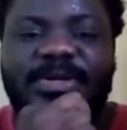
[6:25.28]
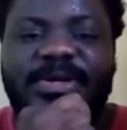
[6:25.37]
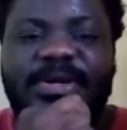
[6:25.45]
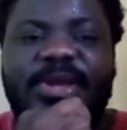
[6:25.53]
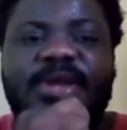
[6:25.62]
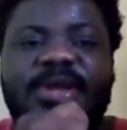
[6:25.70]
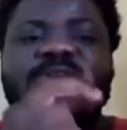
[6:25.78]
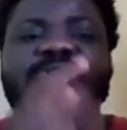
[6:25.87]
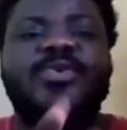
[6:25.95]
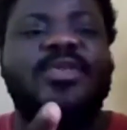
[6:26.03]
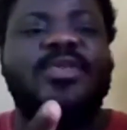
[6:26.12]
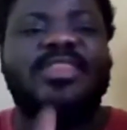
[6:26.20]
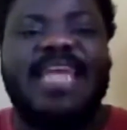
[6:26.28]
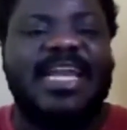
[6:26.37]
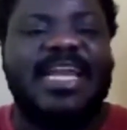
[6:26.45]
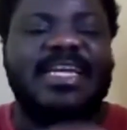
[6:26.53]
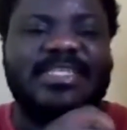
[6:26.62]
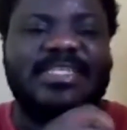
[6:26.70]
So that
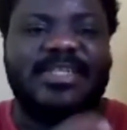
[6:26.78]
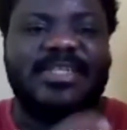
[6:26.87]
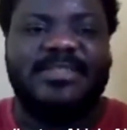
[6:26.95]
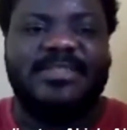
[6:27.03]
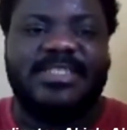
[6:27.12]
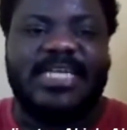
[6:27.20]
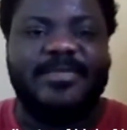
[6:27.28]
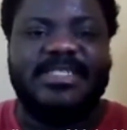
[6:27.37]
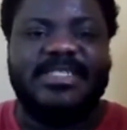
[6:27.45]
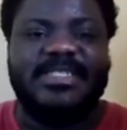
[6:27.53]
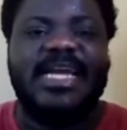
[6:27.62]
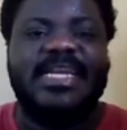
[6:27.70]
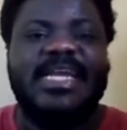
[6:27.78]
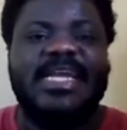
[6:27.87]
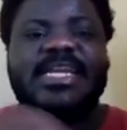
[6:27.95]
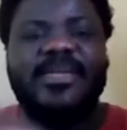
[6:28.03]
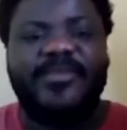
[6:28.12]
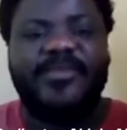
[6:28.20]
in itself determines that there are
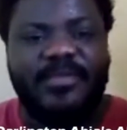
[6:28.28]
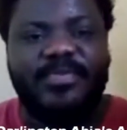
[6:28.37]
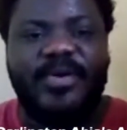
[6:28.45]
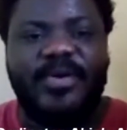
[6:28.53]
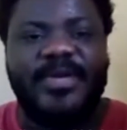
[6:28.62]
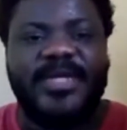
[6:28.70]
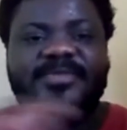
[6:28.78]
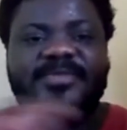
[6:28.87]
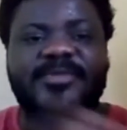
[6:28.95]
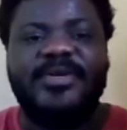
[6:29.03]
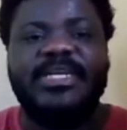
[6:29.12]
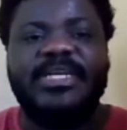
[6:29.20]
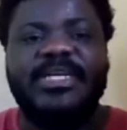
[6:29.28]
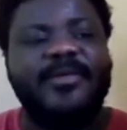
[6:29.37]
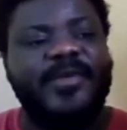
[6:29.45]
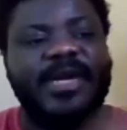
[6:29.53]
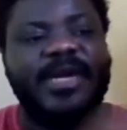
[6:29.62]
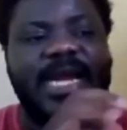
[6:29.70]
different problems for
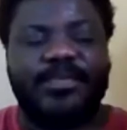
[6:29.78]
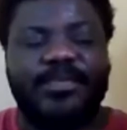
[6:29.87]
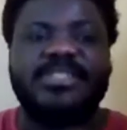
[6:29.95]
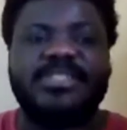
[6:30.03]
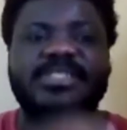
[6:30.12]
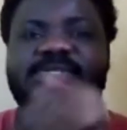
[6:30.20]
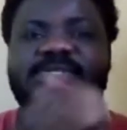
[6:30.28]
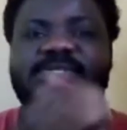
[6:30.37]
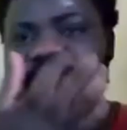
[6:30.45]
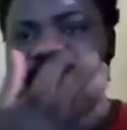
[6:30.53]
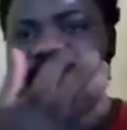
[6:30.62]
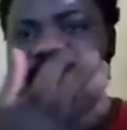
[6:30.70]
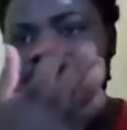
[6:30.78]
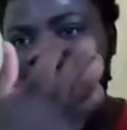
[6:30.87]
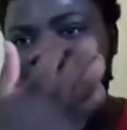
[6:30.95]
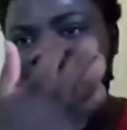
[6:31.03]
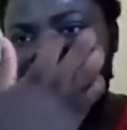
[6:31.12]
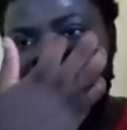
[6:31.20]
different approaches. So
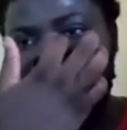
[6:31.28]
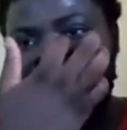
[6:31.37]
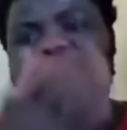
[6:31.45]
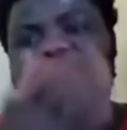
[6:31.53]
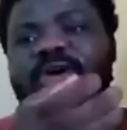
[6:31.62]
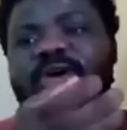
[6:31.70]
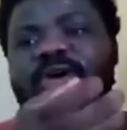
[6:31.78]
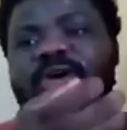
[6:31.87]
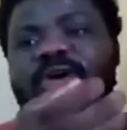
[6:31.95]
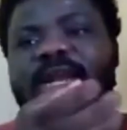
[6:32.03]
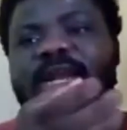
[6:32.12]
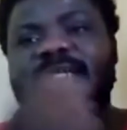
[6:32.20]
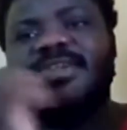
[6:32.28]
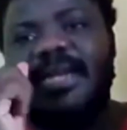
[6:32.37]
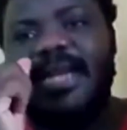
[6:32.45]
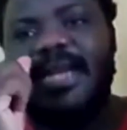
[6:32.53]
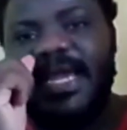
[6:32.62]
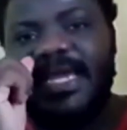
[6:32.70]
it's not
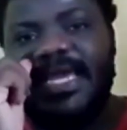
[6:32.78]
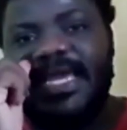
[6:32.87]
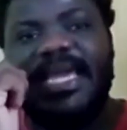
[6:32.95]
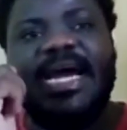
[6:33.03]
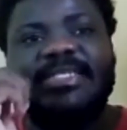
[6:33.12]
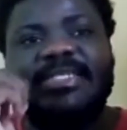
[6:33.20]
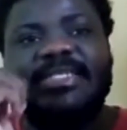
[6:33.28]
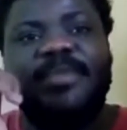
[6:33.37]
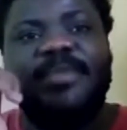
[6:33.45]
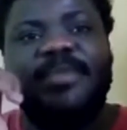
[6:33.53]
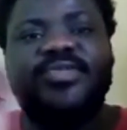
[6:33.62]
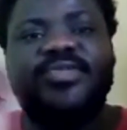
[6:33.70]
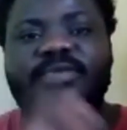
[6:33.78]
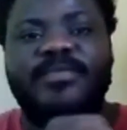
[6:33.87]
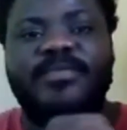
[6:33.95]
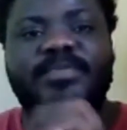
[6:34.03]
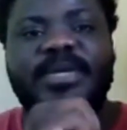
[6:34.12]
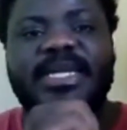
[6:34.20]
necessarily like AI is coming to
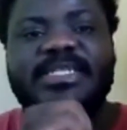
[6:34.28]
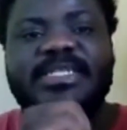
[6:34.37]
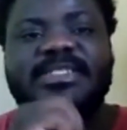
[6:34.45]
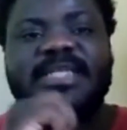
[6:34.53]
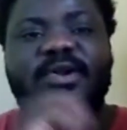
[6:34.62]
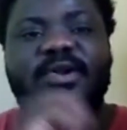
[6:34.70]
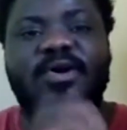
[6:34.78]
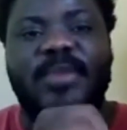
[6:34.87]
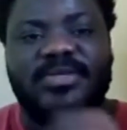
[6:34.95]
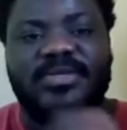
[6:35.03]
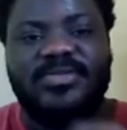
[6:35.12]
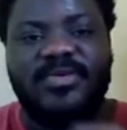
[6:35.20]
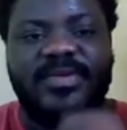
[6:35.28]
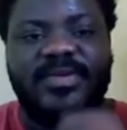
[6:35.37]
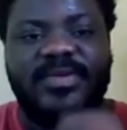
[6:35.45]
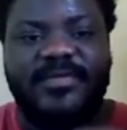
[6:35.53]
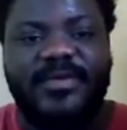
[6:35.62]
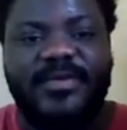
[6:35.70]
replace the normal software
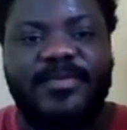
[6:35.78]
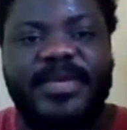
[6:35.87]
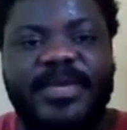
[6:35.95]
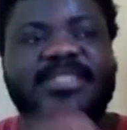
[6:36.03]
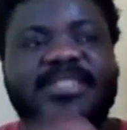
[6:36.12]
development.